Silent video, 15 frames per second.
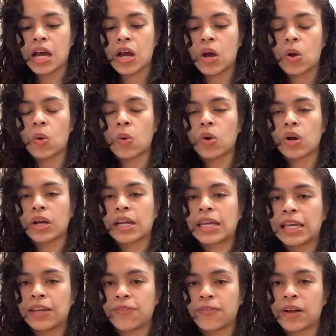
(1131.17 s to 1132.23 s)
or
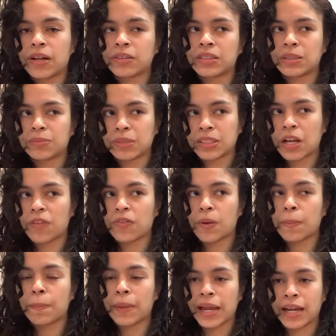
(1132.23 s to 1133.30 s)
he felt himself
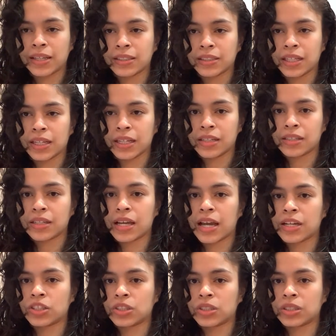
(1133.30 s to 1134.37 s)
abandoned
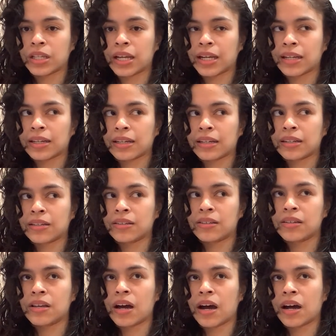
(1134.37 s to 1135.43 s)
and just like
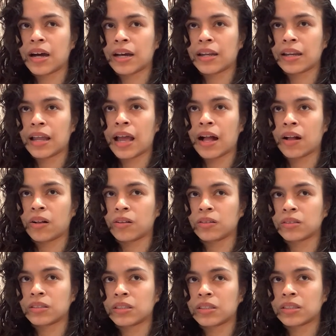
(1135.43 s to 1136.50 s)
not
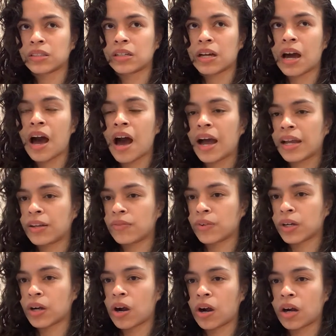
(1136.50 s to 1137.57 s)
held high in
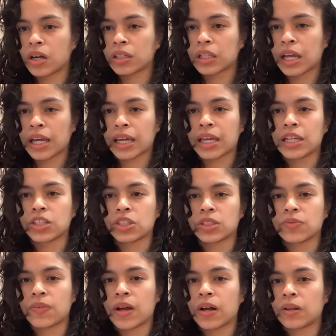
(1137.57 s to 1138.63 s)
regard. Like he
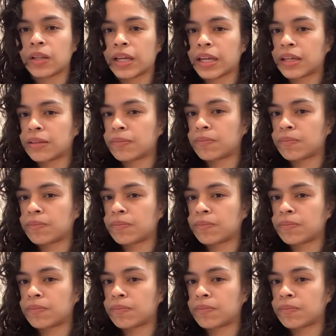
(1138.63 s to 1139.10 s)
just felt like